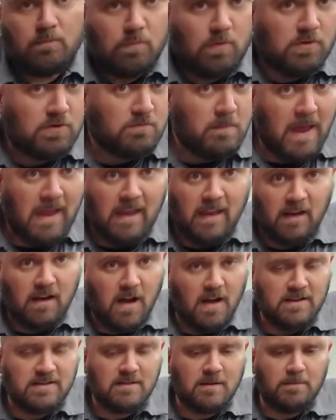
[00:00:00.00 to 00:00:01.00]
We're making
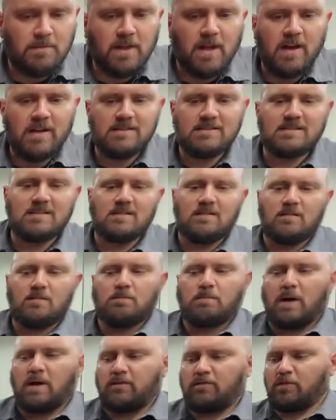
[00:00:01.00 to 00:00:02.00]
custom lines,
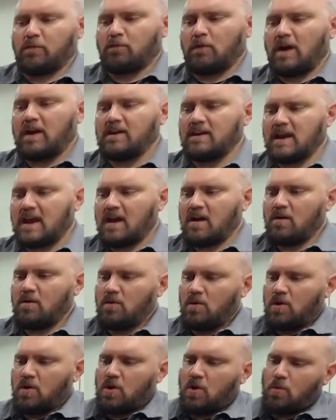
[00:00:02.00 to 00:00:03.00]
but for right
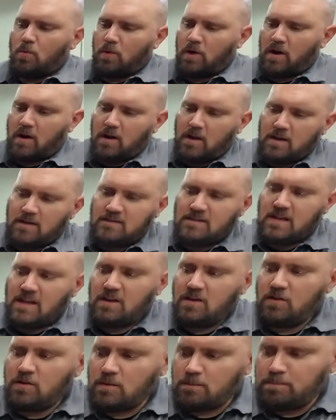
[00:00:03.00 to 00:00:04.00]
now, we're going to
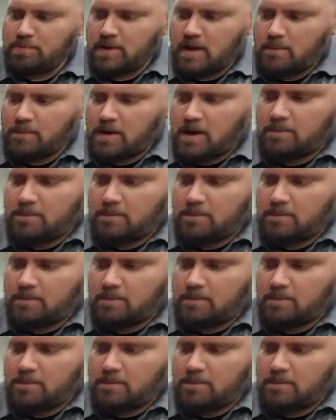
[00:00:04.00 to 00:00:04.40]
continue to plumb